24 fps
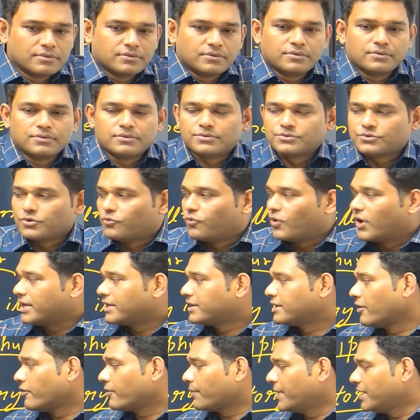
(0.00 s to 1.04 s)
So what
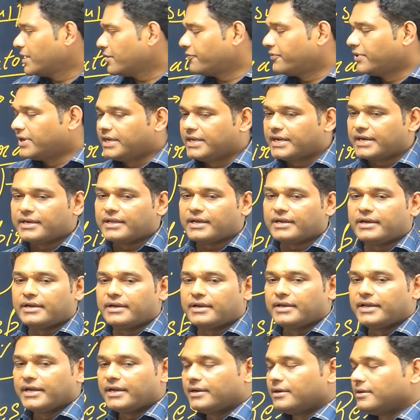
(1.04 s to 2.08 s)
government of India
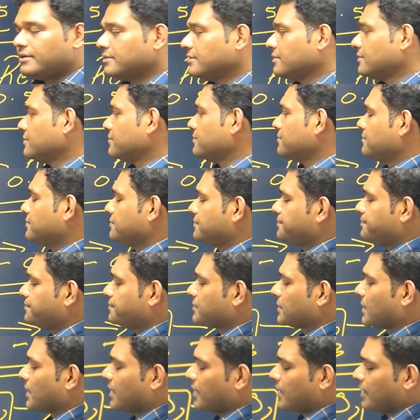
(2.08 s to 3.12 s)
did,
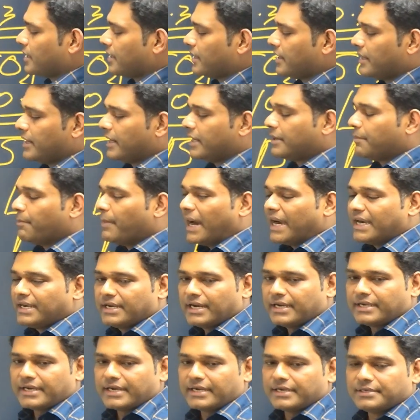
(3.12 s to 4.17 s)
it
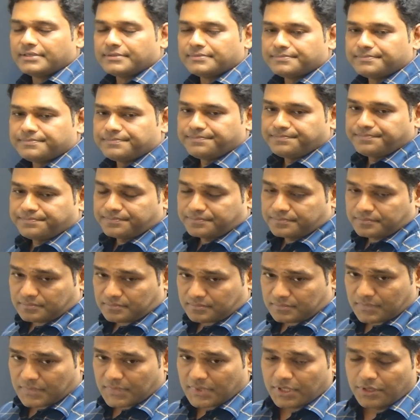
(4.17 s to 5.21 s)
mandated
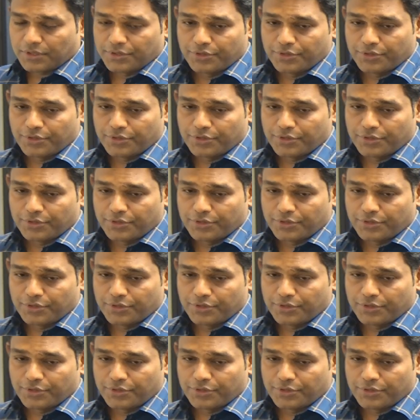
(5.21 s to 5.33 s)
to